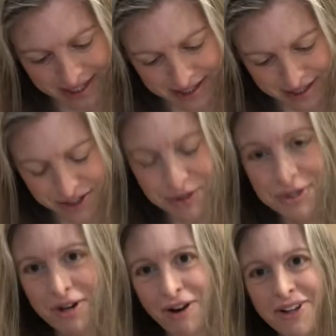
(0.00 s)
2
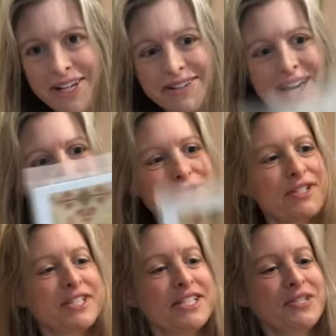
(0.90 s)
scarlet
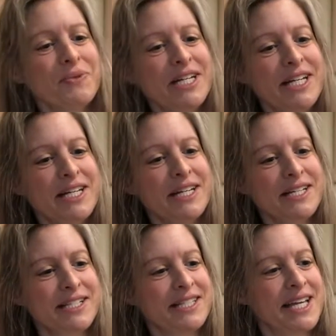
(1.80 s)
letters. This one
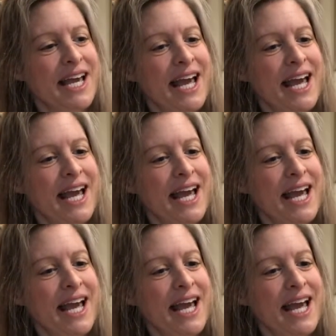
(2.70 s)
is